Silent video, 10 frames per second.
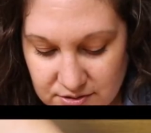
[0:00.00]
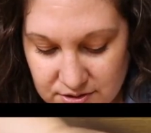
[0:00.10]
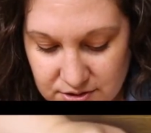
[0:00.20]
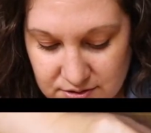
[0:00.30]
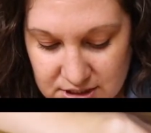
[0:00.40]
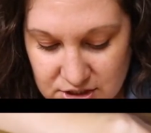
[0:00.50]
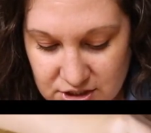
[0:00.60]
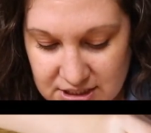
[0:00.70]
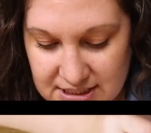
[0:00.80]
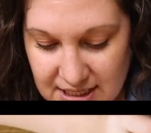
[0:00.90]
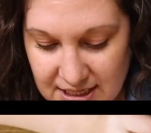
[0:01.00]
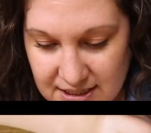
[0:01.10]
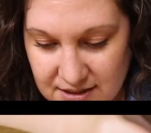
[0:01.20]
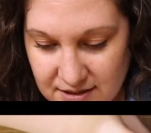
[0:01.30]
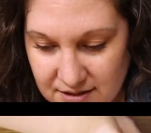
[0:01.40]
you can just
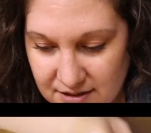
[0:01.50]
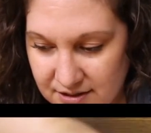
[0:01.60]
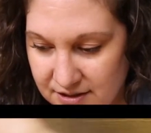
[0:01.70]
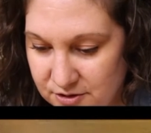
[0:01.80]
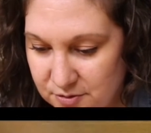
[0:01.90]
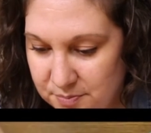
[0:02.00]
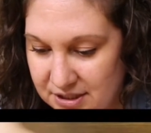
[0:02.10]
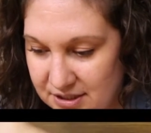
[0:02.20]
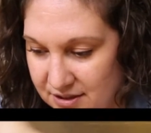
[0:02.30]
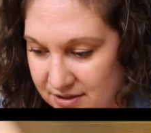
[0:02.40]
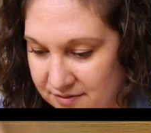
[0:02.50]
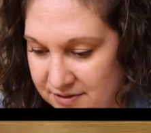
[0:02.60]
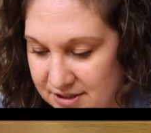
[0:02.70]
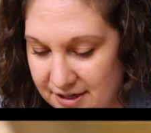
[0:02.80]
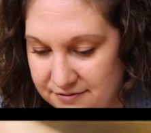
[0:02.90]
take a little bit of
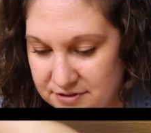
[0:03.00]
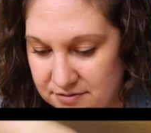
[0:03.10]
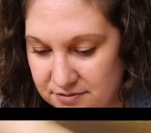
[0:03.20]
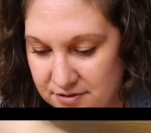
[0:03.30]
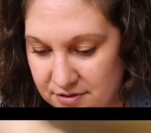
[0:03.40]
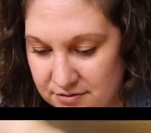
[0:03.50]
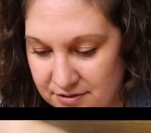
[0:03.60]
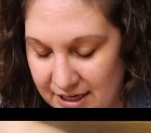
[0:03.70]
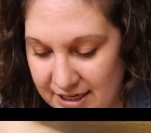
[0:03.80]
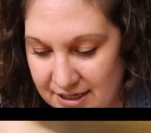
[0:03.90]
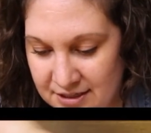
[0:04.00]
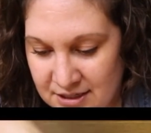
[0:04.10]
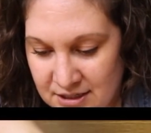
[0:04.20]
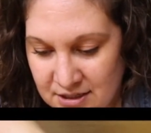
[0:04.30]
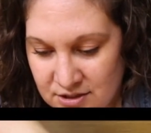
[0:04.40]
the leftover thread
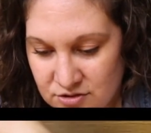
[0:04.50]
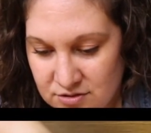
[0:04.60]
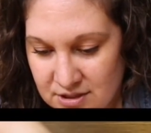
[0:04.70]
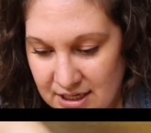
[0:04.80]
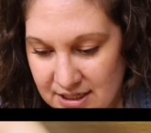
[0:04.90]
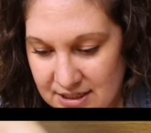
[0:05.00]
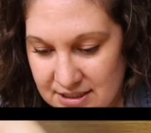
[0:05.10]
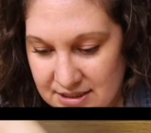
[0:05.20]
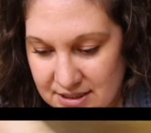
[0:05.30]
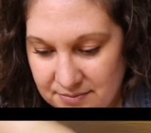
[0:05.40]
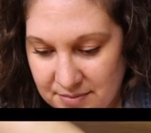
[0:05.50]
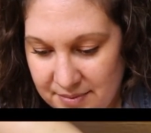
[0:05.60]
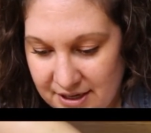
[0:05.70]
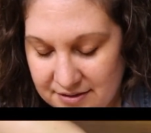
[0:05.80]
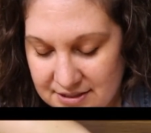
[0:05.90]
and get them
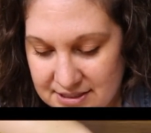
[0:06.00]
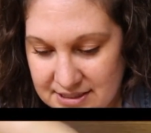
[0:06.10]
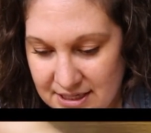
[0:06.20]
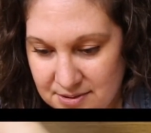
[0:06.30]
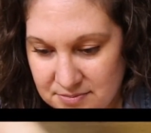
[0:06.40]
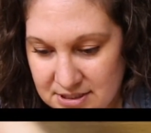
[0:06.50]
about the same